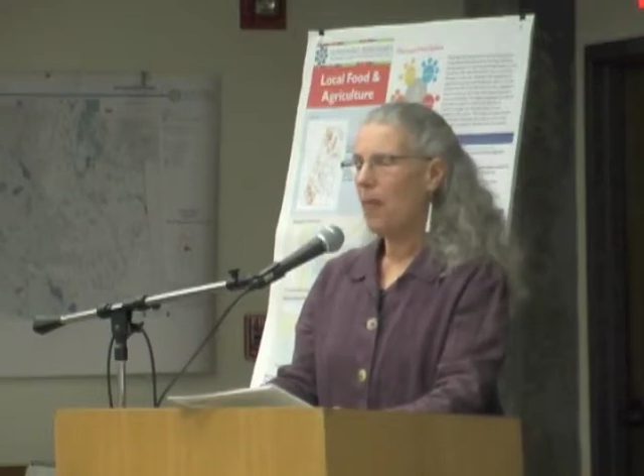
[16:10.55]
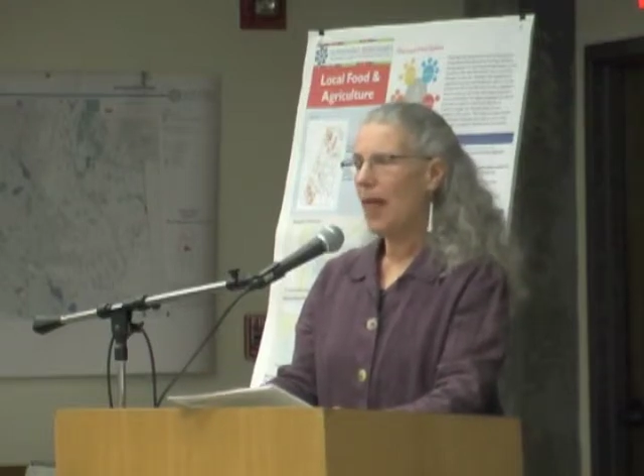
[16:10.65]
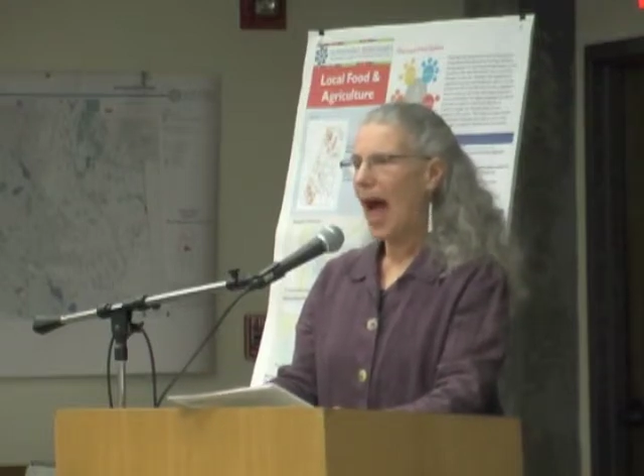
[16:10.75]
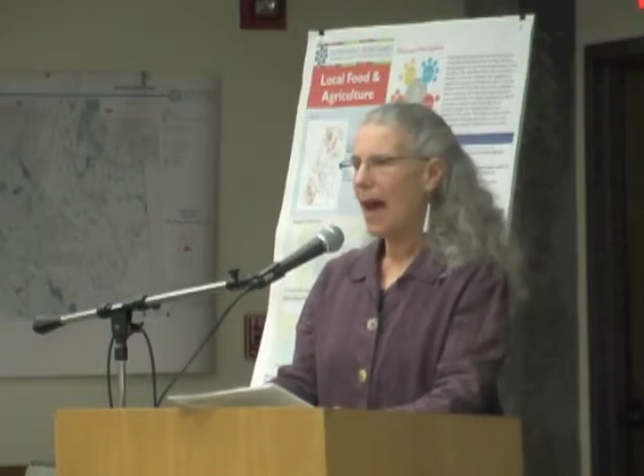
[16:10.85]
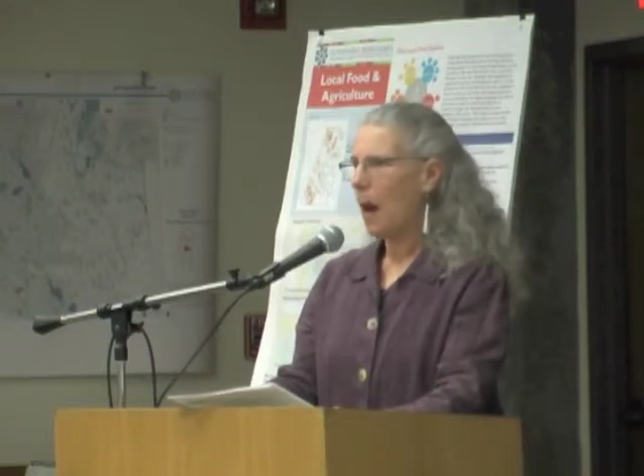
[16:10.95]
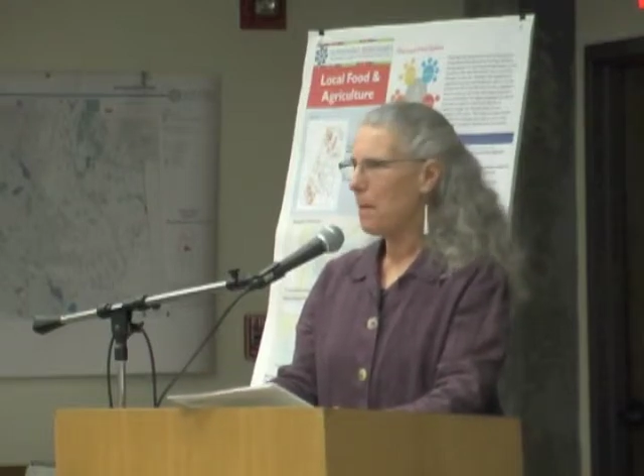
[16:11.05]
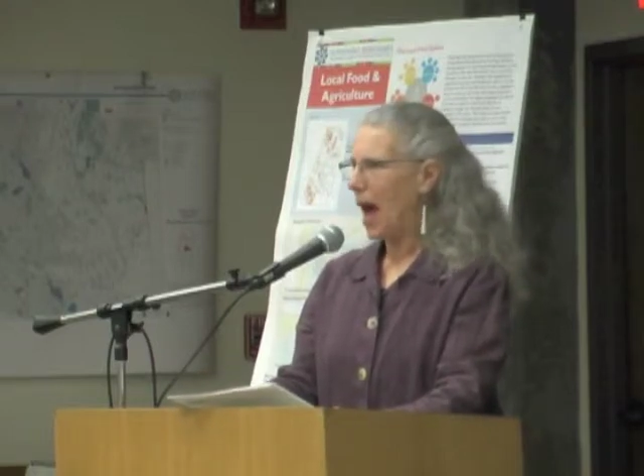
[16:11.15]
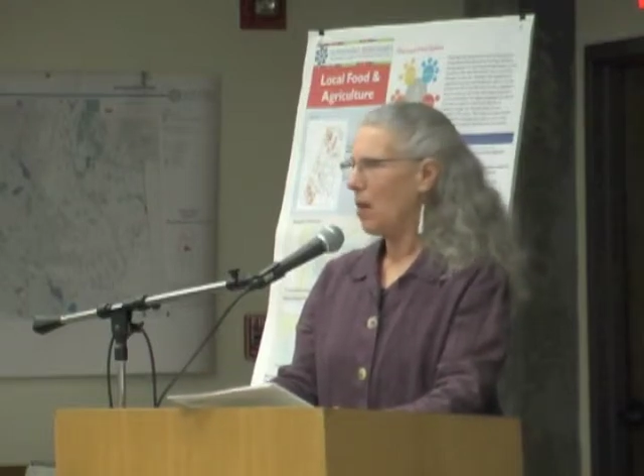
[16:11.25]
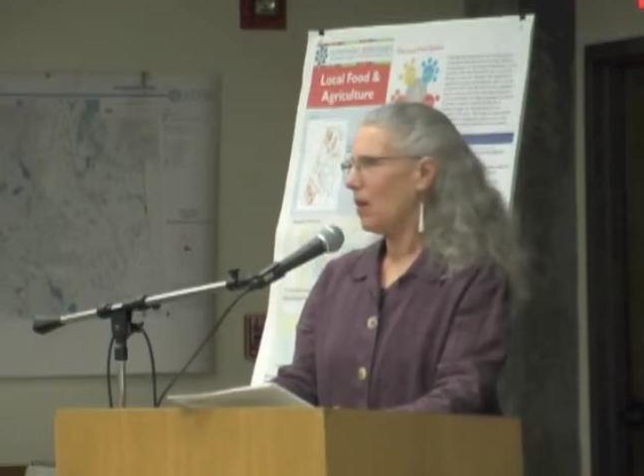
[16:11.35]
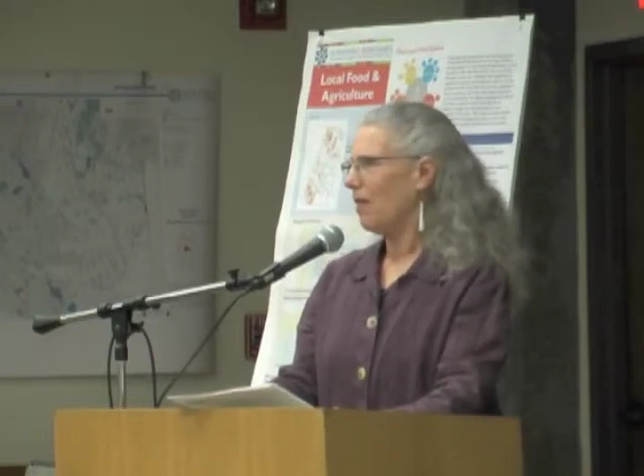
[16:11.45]
that
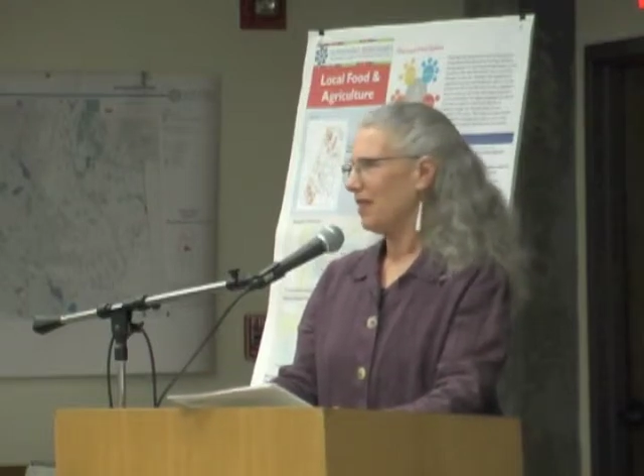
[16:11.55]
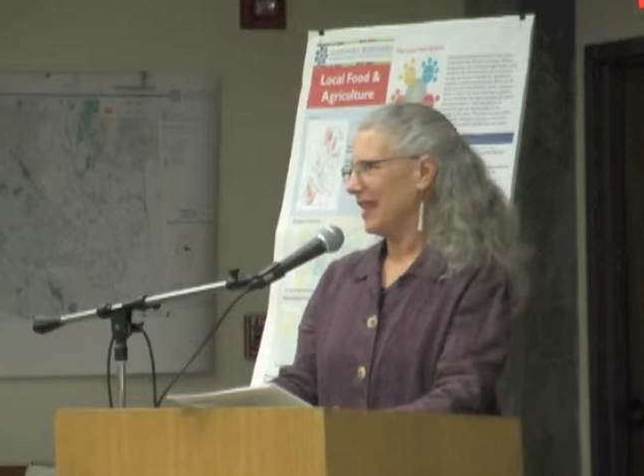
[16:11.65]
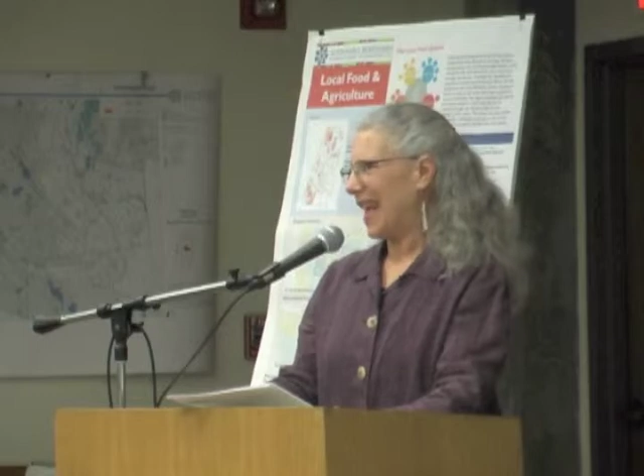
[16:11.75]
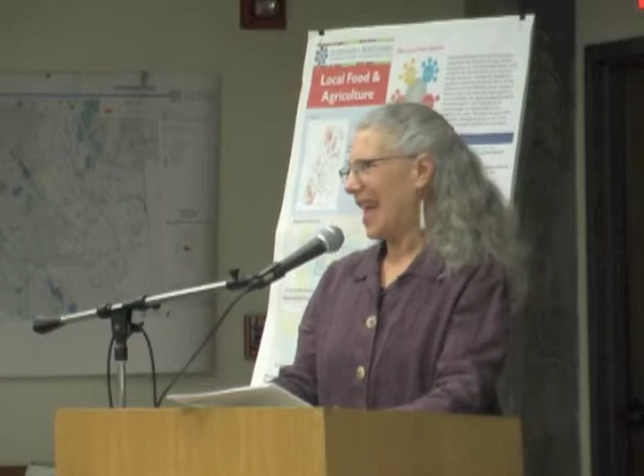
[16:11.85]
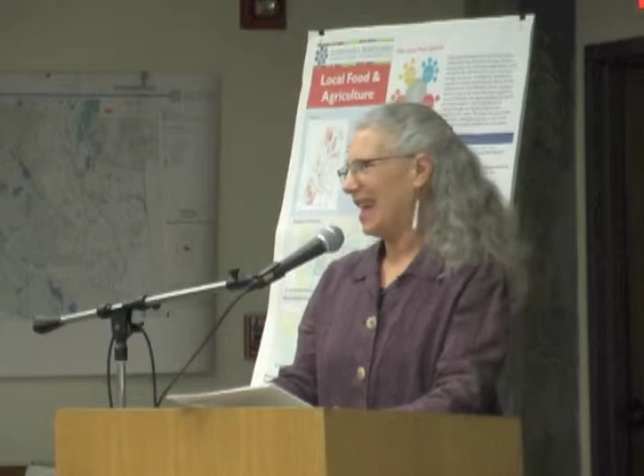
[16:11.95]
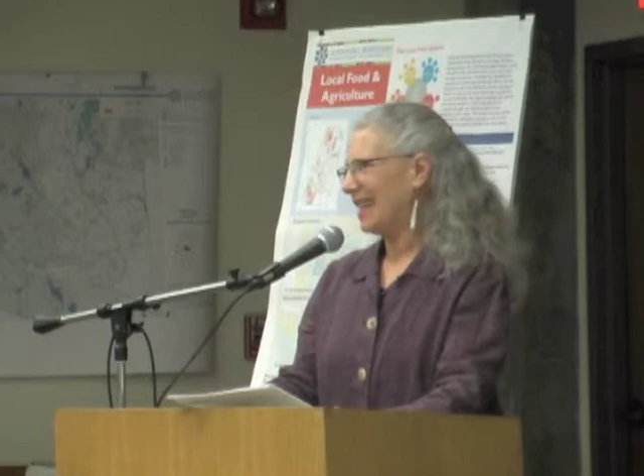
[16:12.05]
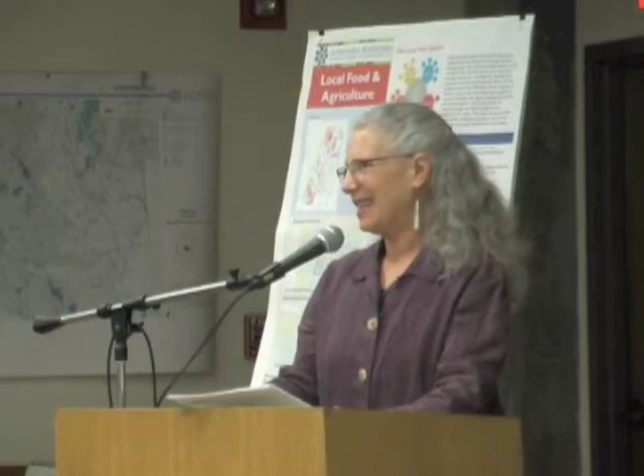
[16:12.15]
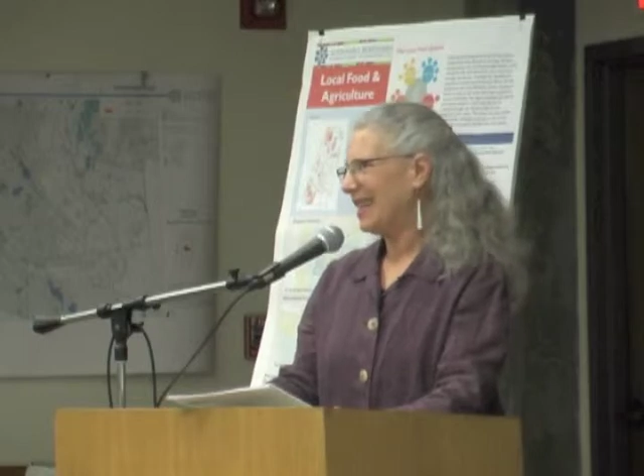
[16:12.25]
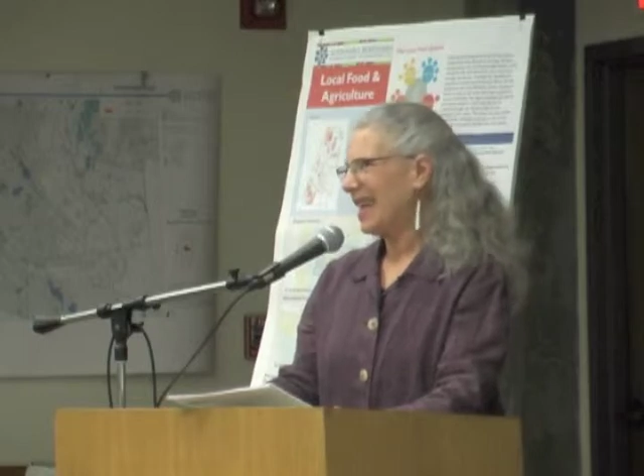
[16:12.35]
amount of land